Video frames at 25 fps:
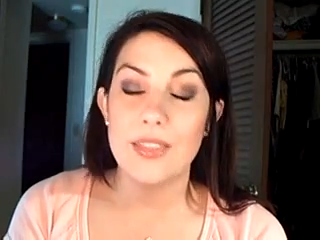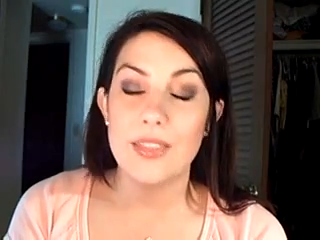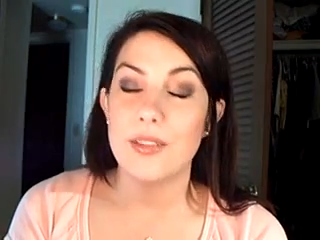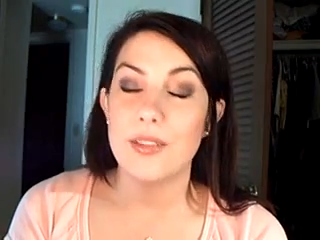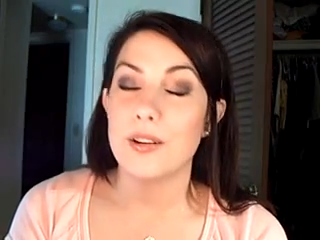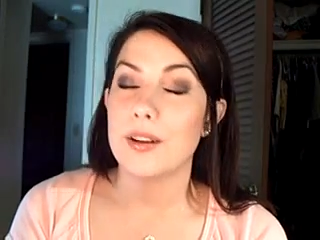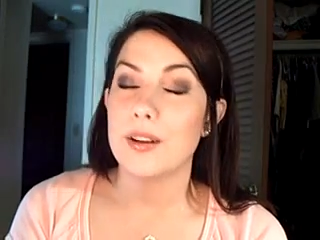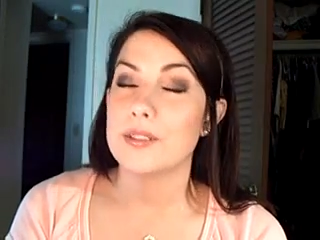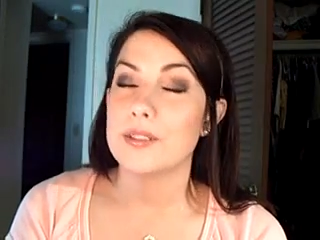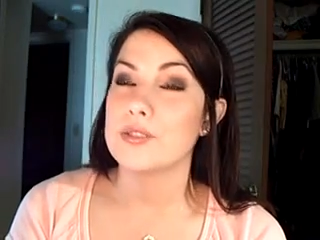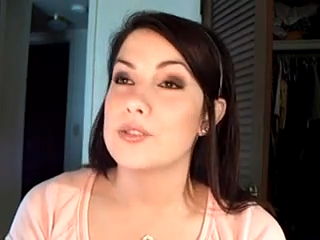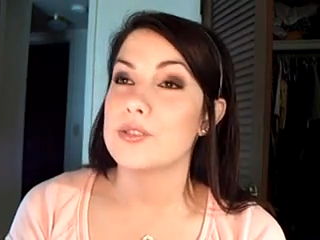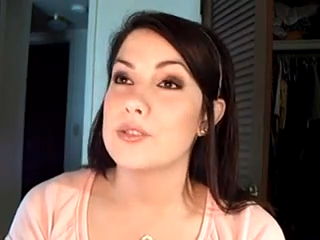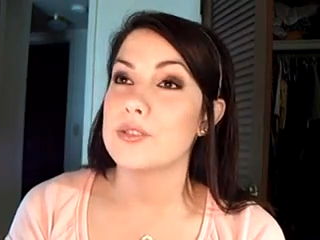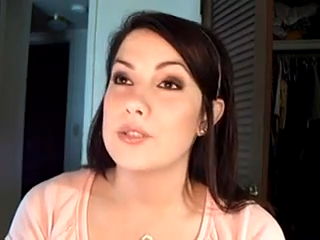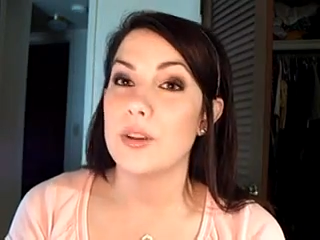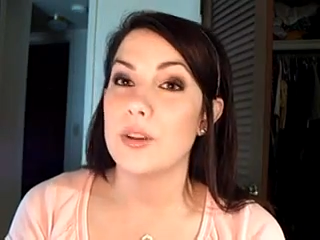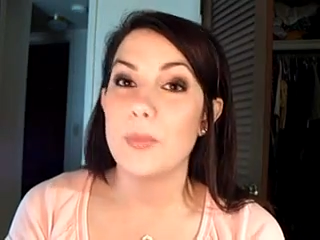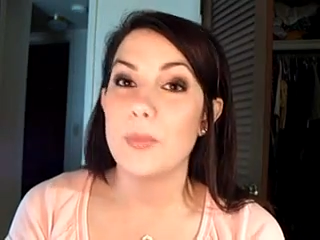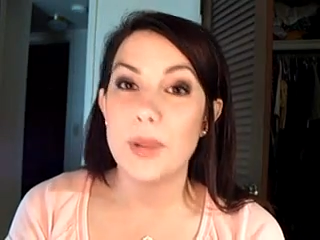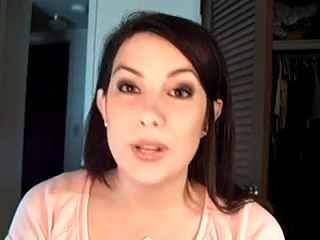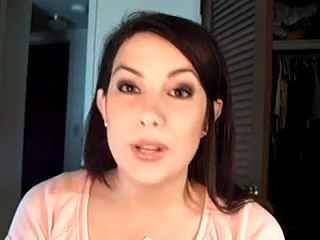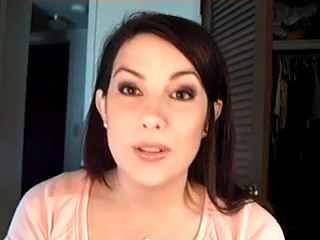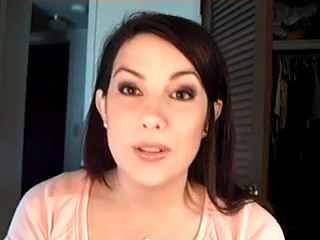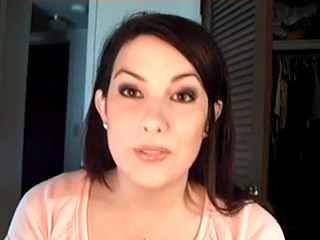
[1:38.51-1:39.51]
There are
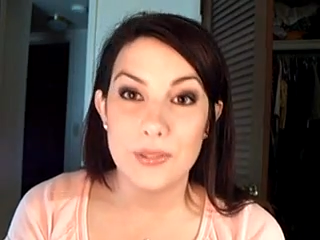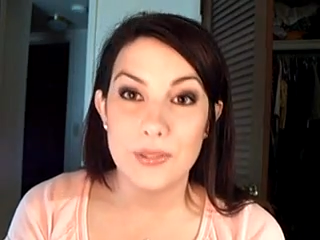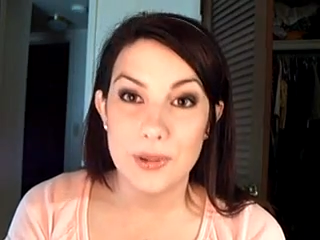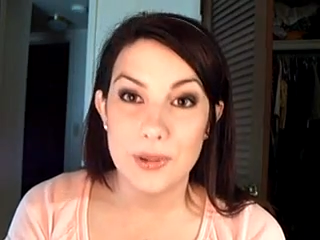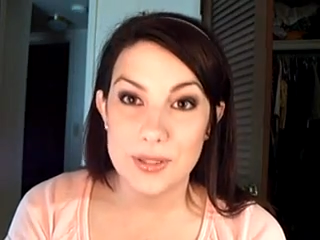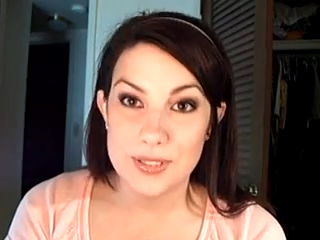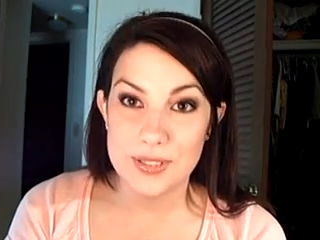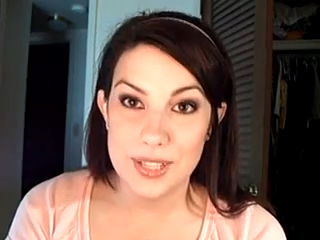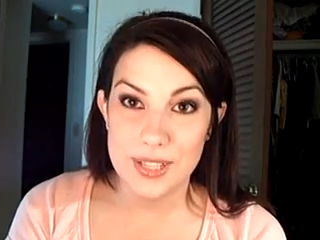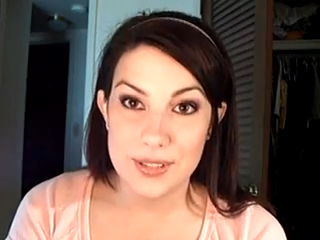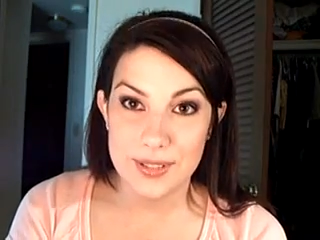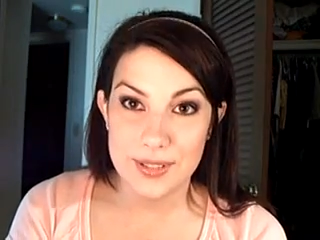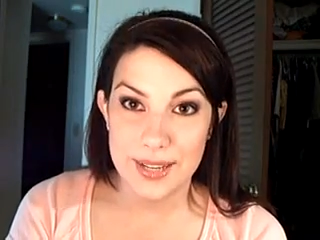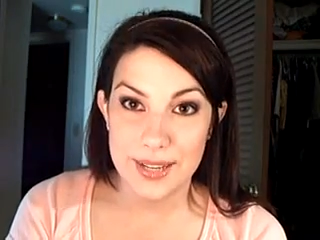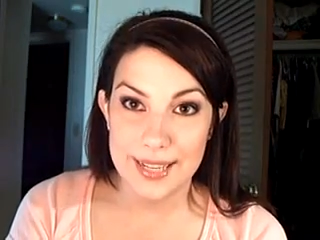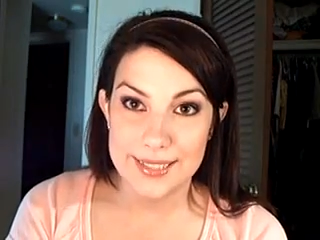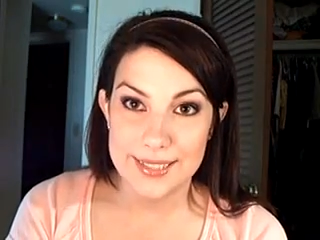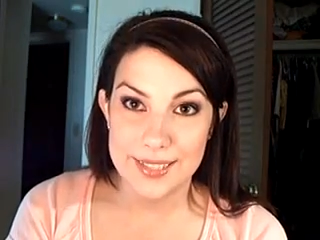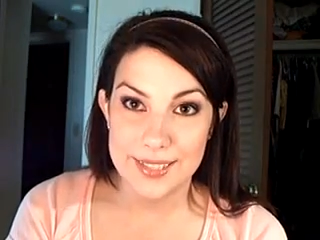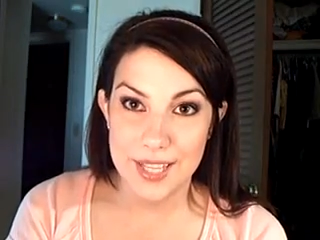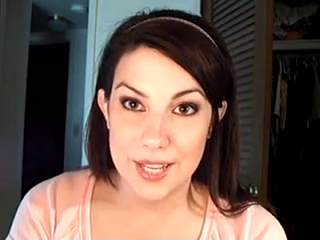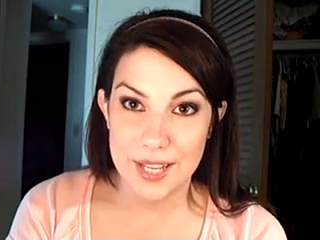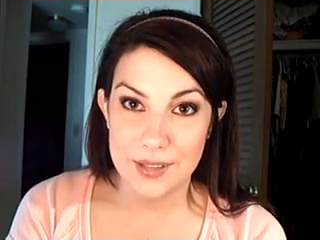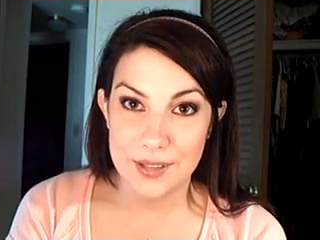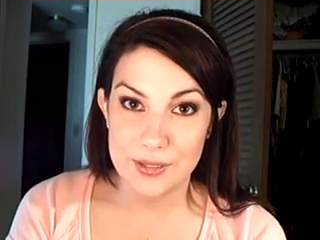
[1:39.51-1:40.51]
so many, of course, other
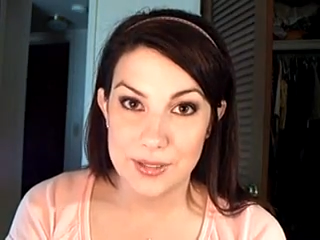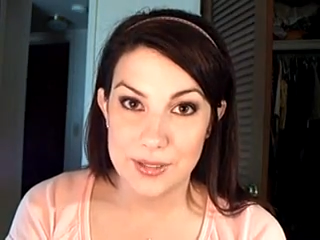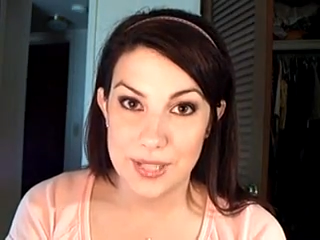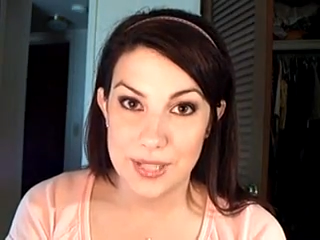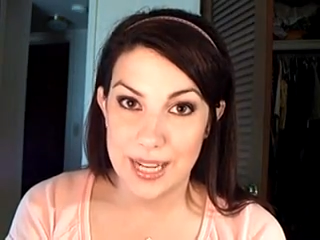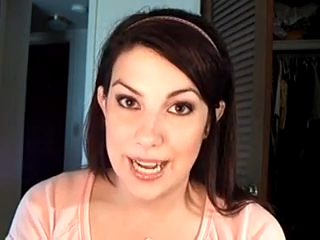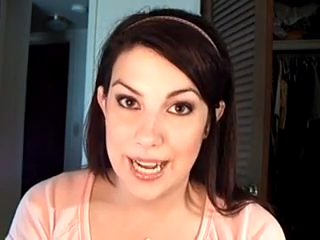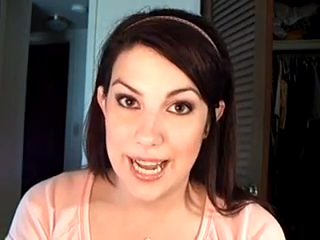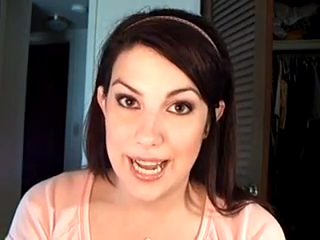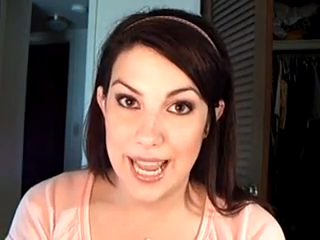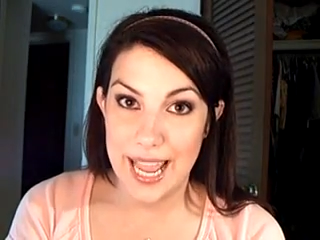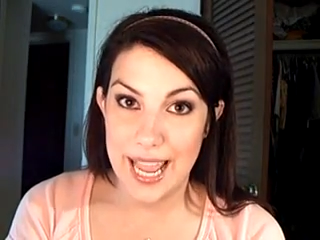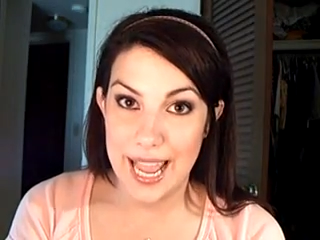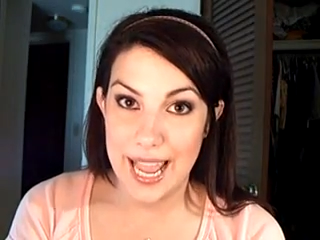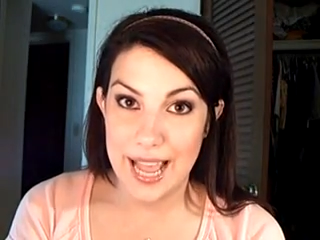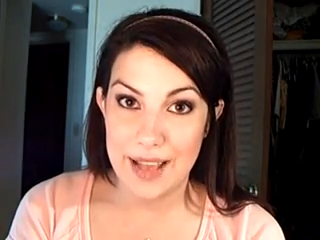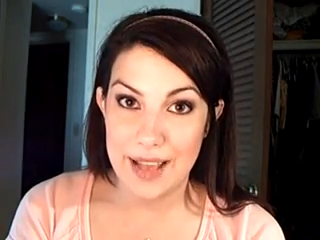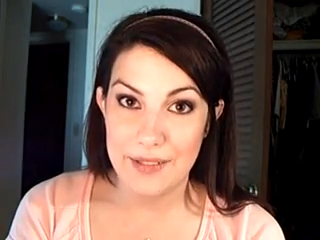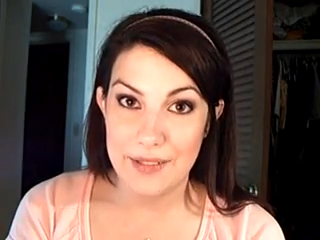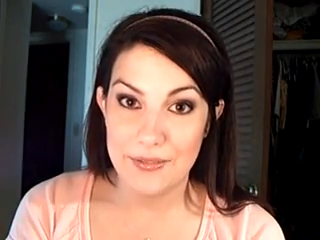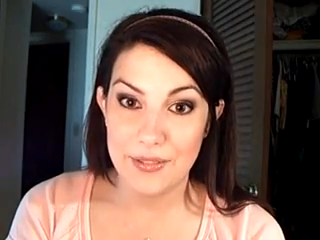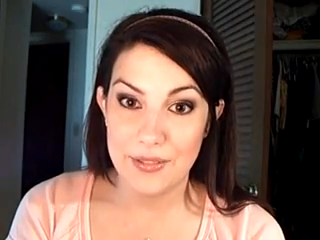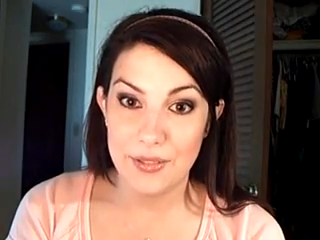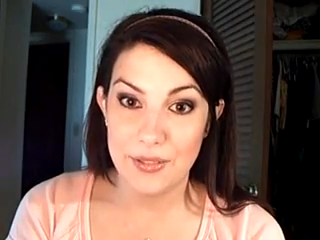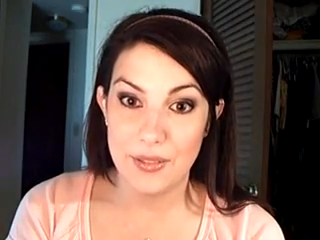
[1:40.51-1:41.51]
eyeshadows that I
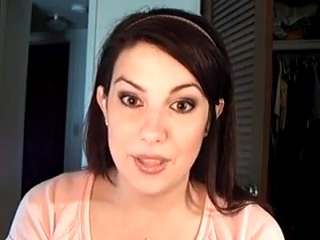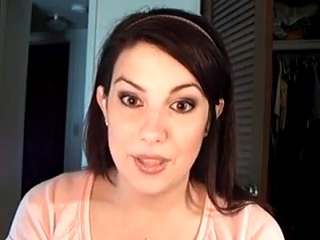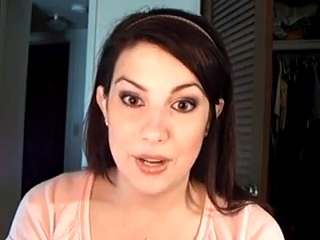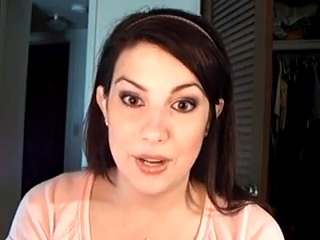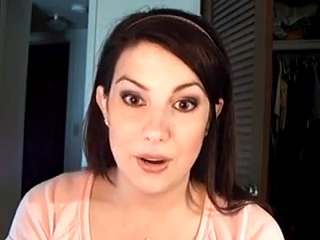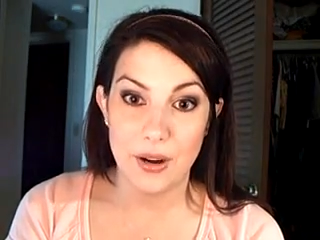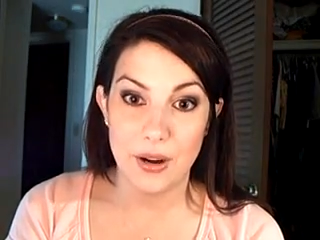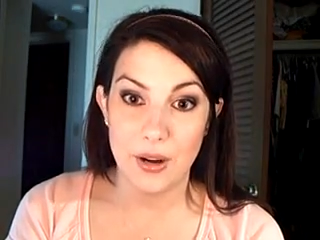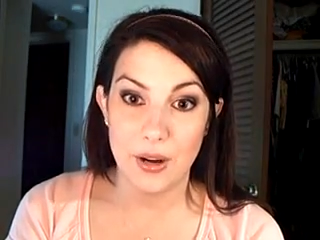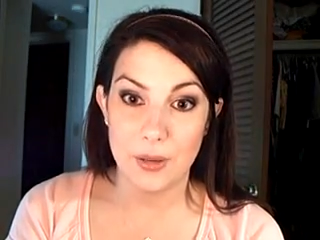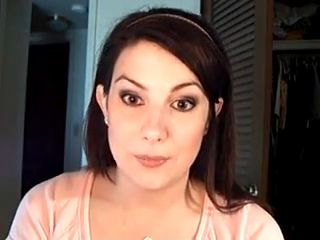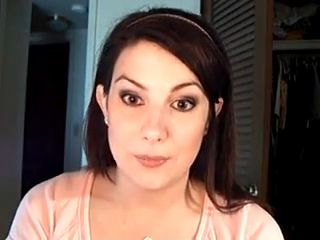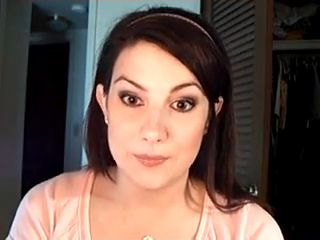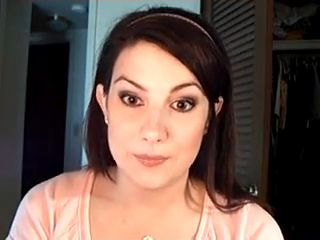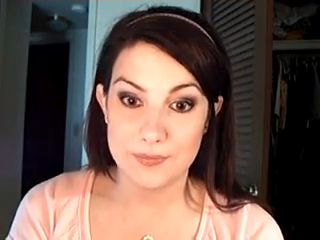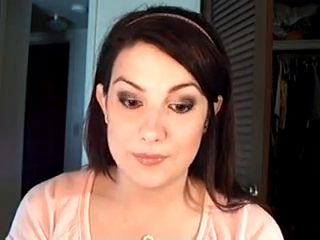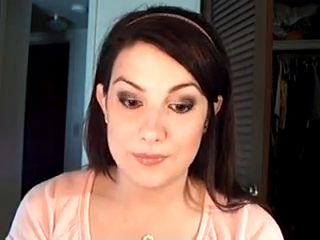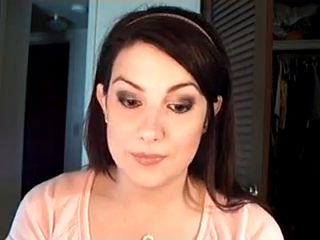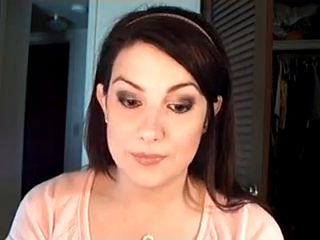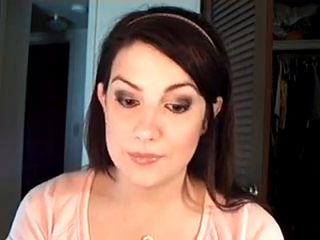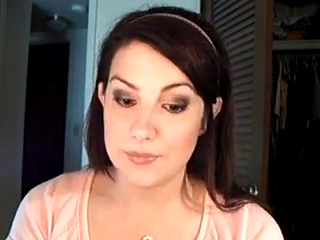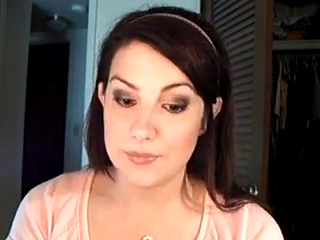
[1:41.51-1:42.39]
have that are